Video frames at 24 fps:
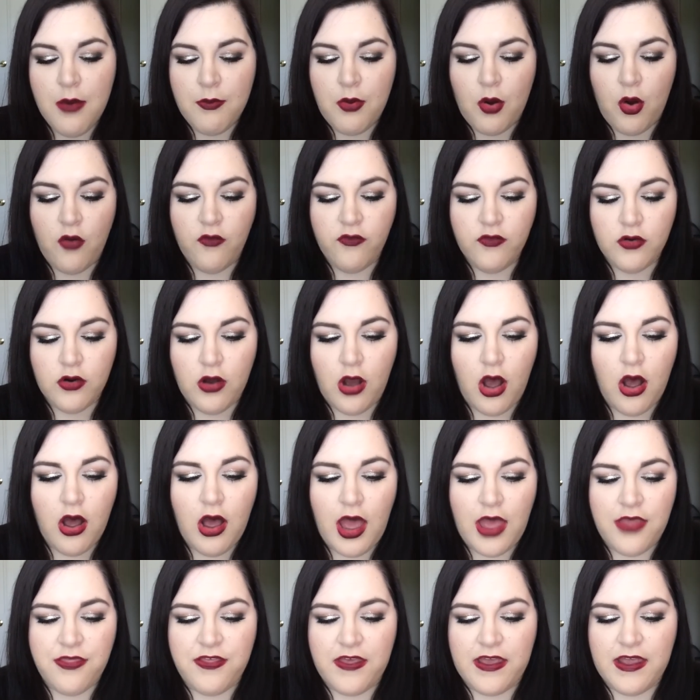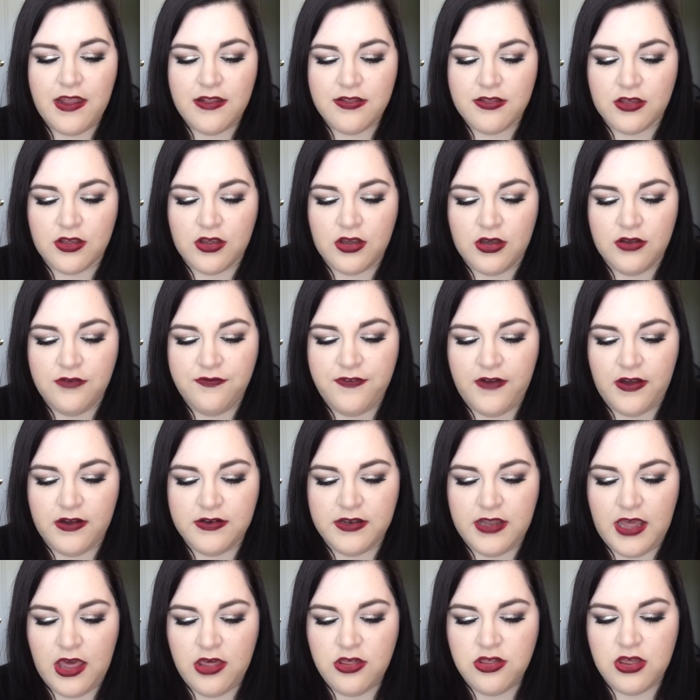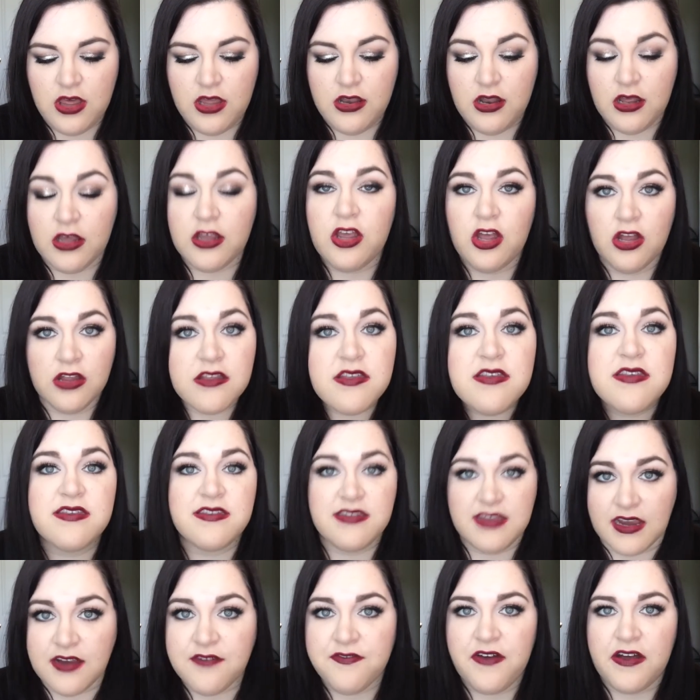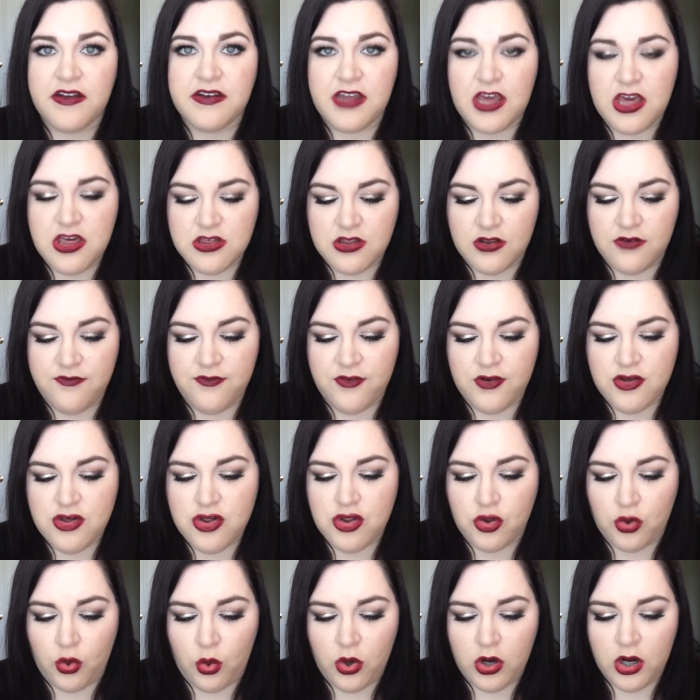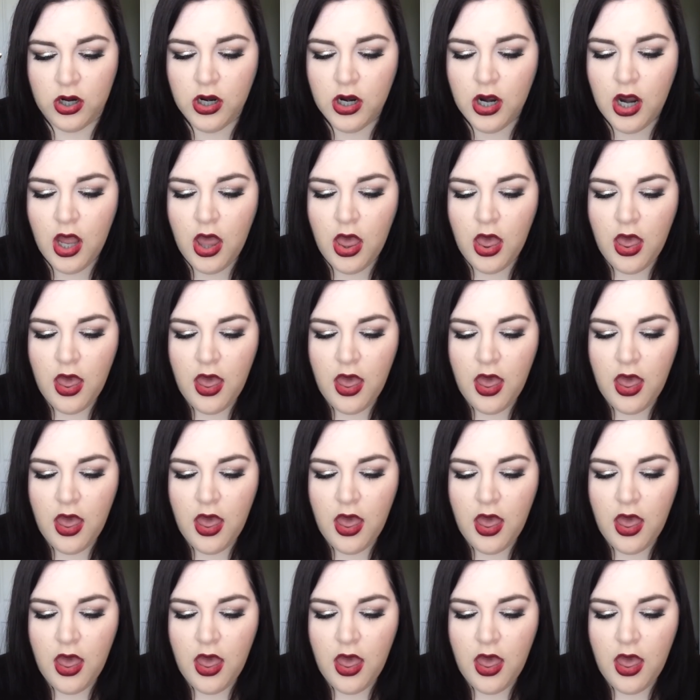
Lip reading: But overall, I think it's a good foundation, a good stick foundation for sure.